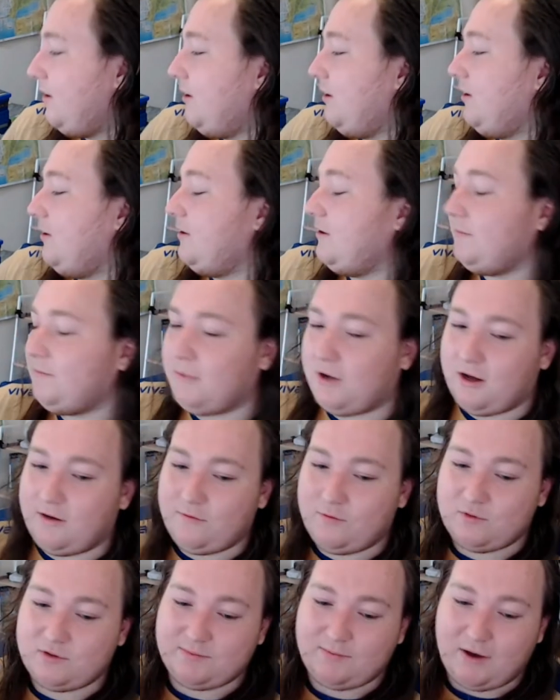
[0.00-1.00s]
Marvel
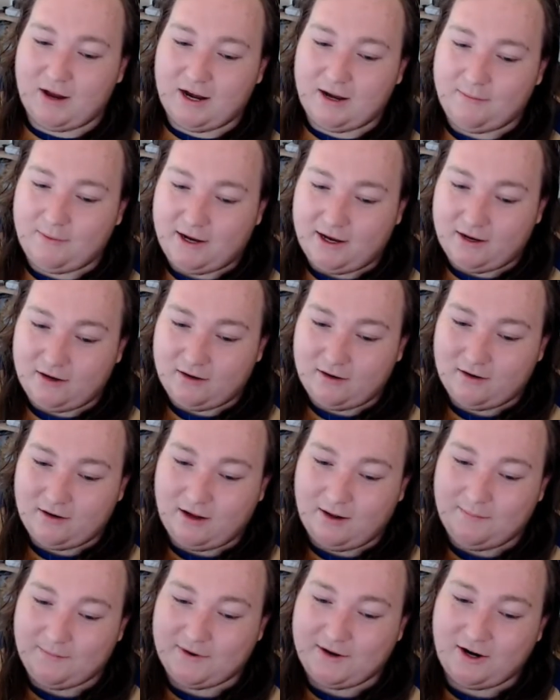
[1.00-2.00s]
Spiderman.
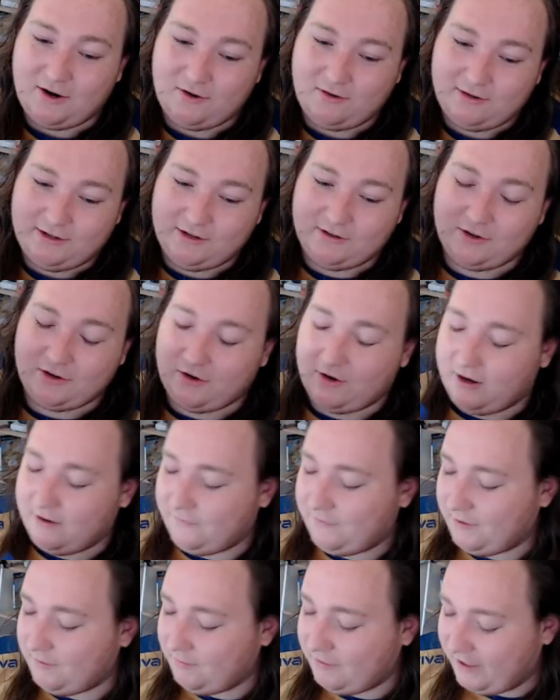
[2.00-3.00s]
I'm currently on the grind for
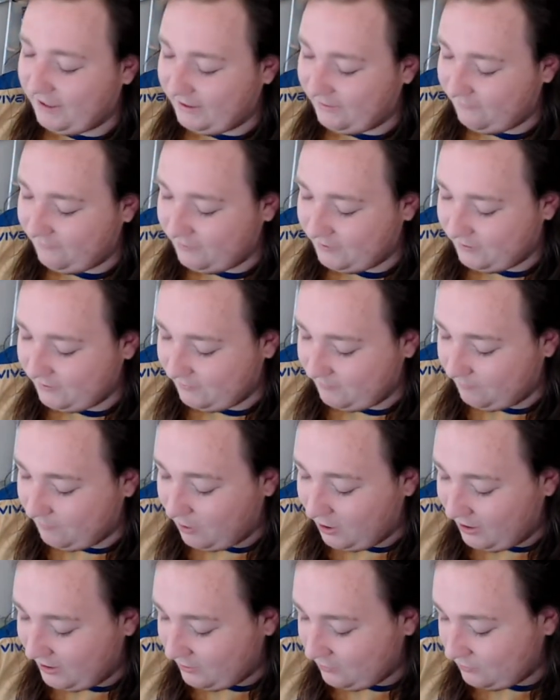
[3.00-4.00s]
the platinum for
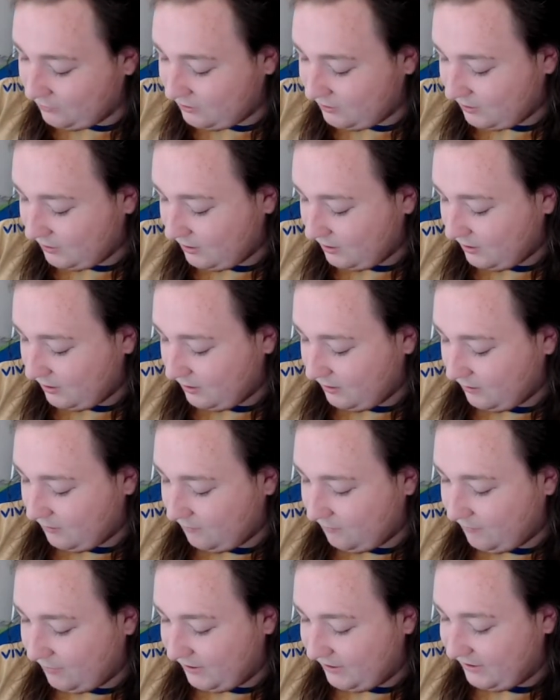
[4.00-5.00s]
Miles.
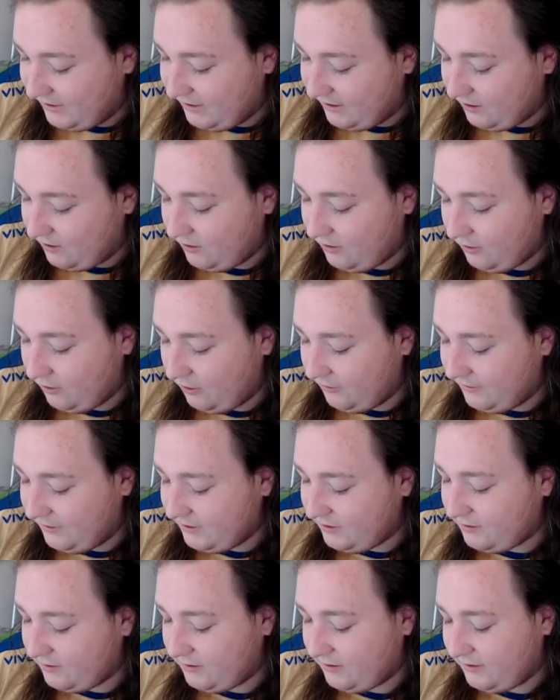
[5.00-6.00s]
But yeah, no,
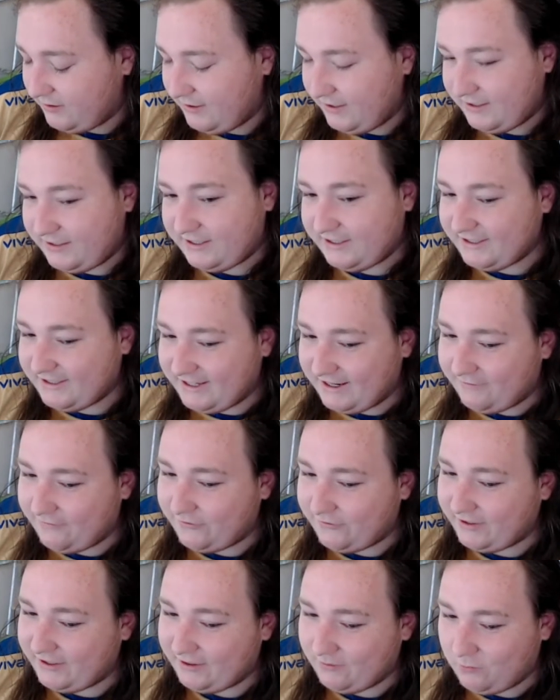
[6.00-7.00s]
this is
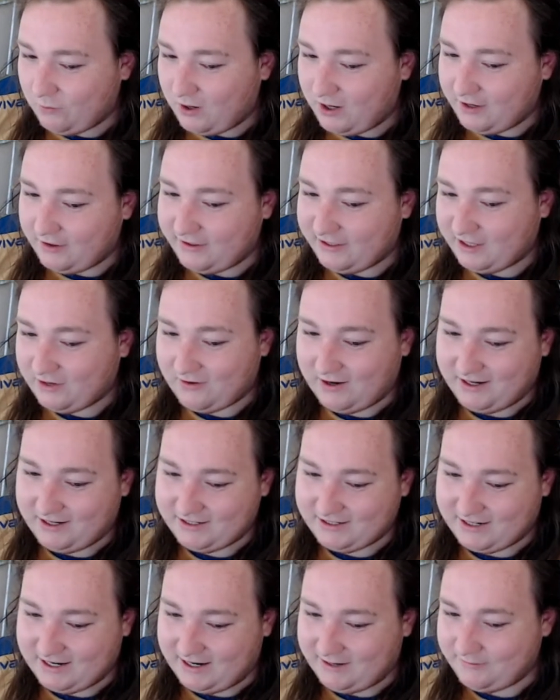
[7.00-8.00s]
definitely one of the greatest
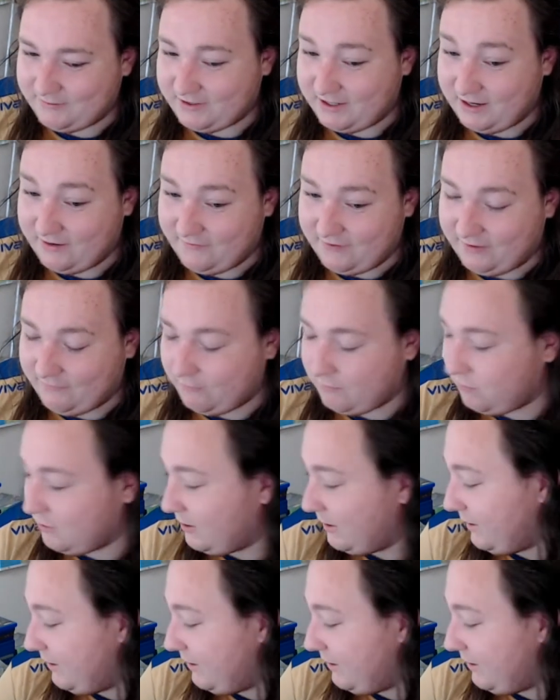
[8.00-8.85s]
games that I've ever played.